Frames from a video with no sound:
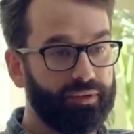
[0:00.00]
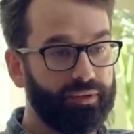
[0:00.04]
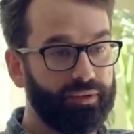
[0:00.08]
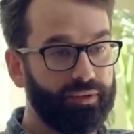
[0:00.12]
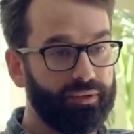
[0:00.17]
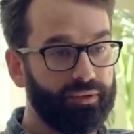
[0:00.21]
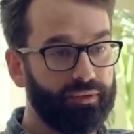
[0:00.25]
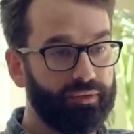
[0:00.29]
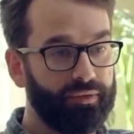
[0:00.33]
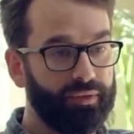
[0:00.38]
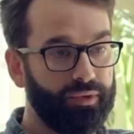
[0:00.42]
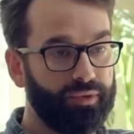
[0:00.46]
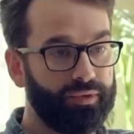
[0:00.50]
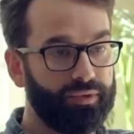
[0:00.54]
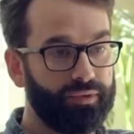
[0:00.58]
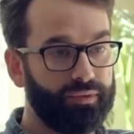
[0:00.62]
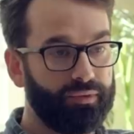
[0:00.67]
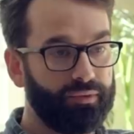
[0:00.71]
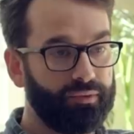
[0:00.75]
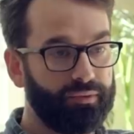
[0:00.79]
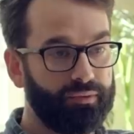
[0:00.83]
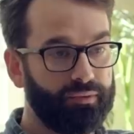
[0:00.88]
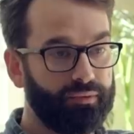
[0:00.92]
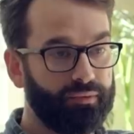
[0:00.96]

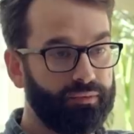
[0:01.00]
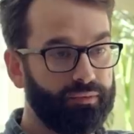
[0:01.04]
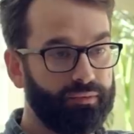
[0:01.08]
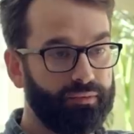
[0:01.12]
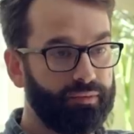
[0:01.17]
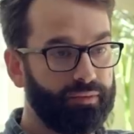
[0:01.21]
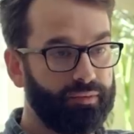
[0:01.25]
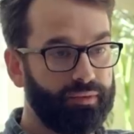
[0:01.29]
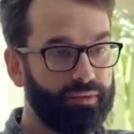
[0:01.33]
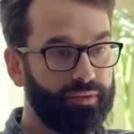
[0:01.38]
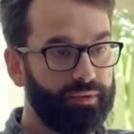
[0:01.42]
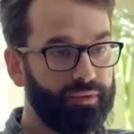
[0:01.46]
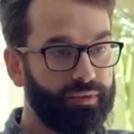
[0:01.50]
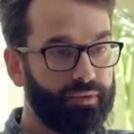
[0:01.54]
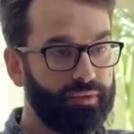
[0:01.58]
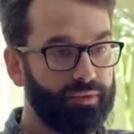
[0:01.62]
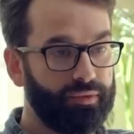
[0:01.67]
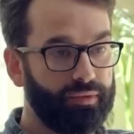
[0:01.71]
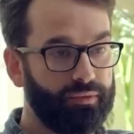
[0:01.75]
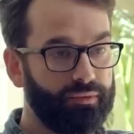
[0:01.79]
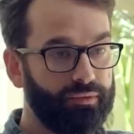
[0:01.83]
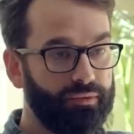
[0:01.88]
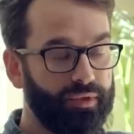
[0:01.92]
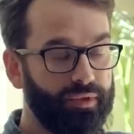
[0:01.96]
who's,
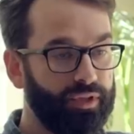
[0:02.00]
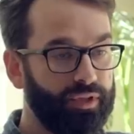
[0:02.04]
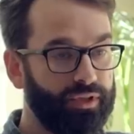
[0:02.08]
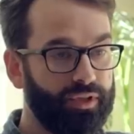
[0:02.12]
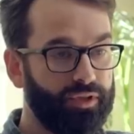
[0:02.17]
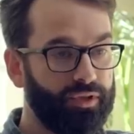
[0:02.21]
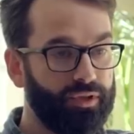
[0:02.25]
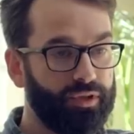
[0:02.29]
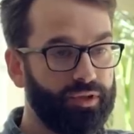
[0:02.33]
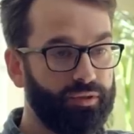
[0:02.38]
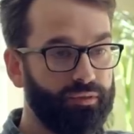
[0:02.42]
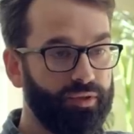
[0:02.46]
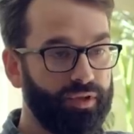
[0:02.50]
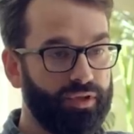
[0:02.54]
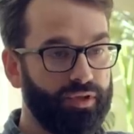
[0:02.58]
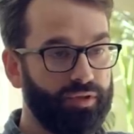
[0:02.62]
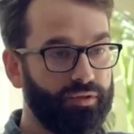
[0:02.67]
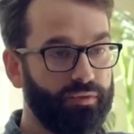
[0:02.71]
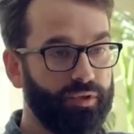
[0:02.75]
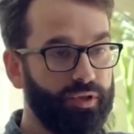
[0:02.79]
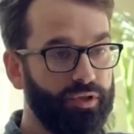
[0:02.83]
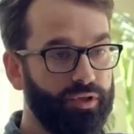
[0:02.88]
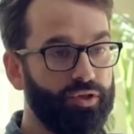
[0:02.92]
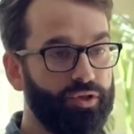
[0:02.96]
this
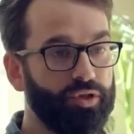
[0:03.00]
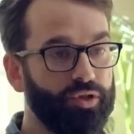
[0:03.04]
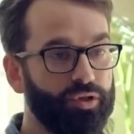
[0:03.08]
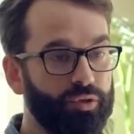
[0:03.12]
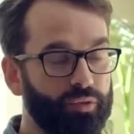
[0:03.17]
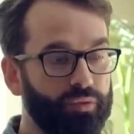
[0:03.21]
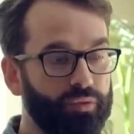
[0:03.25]
is what you